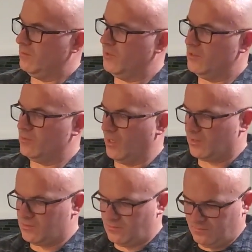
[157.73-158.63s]
the
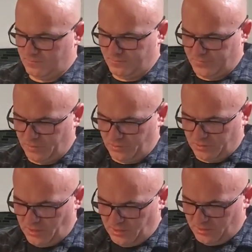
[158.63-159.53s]
beeswax, the
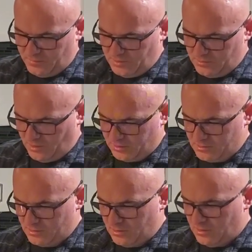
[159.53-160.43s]
organic
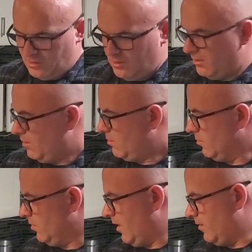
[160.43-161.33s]
beeswax.
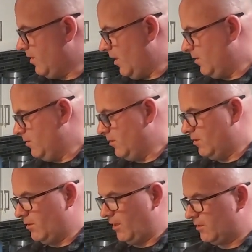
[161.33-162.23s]
We'll add that in
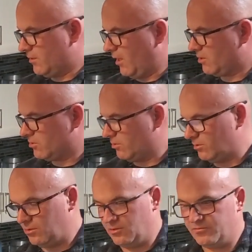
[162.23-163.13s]
there at a
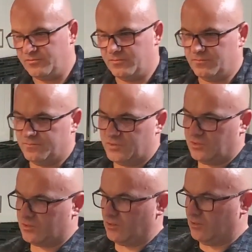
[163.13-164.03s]
texture of
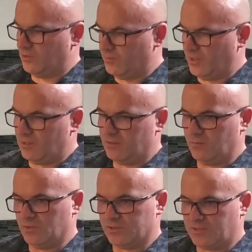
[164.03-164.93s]
just a little bit.
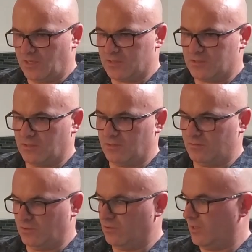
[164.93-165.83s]
Then we'll test it.
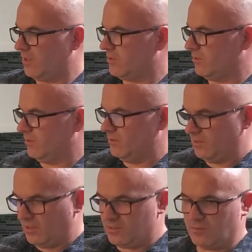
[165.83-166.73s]
We'll actually
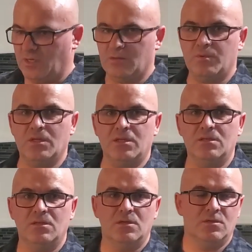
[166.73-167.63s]
lay some on a
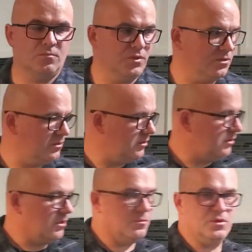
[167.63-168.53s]
plate, put it
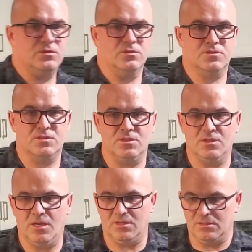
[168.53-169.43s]
in there. But you'll see
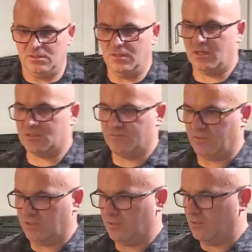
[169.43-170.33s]
that in the next
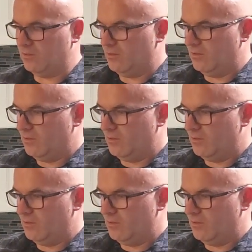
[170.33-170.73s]
video